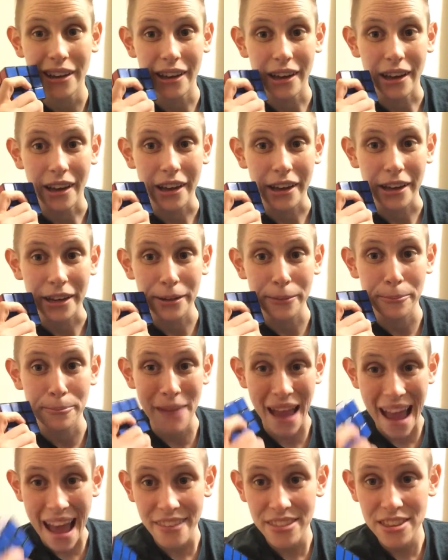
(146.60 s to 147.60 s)
In
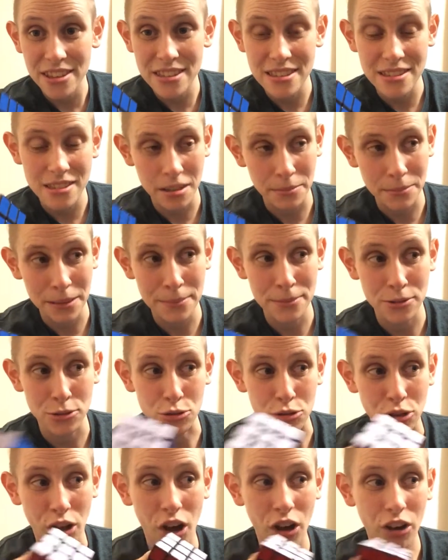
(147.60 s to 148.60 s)
maths, sometimes those
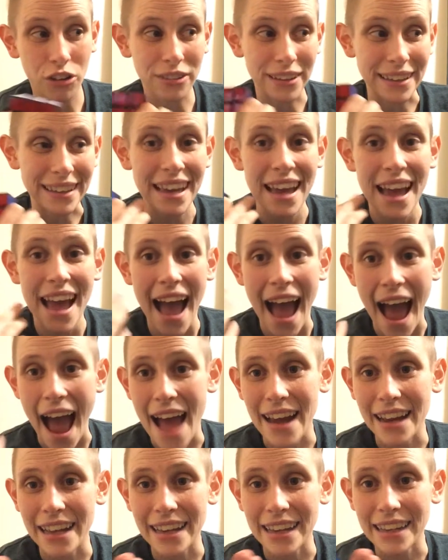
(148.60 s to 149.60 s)
are called like
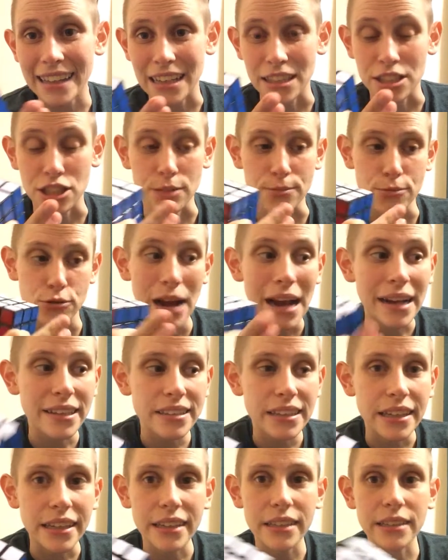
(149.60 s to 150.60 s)
adding and
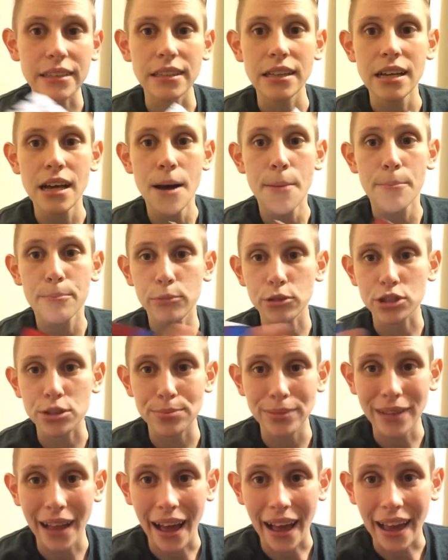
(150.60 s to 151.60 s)
subtracting,
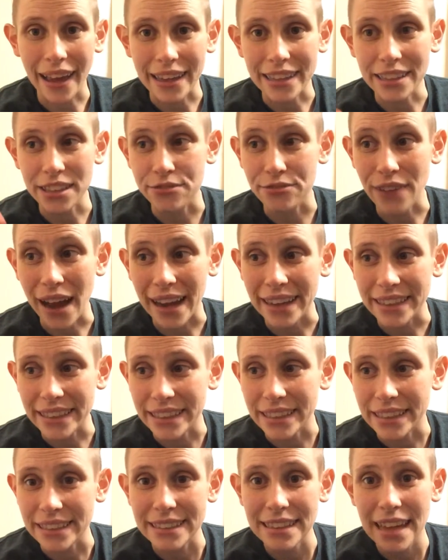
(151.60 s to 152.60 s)
multiplying,
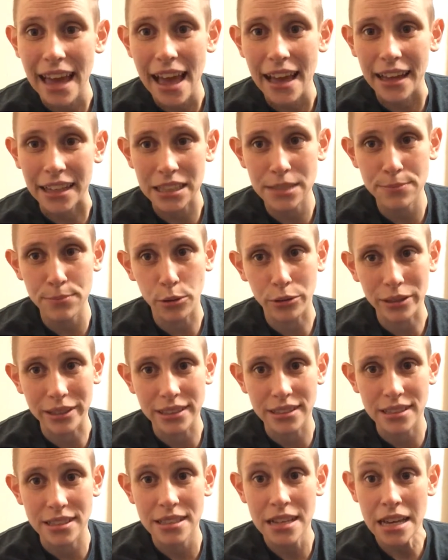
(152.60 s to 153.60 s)
dividing,
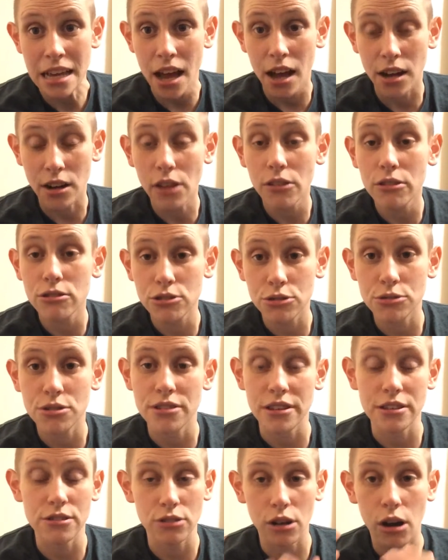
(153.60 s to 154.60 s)
exponents, and all those sorts of things.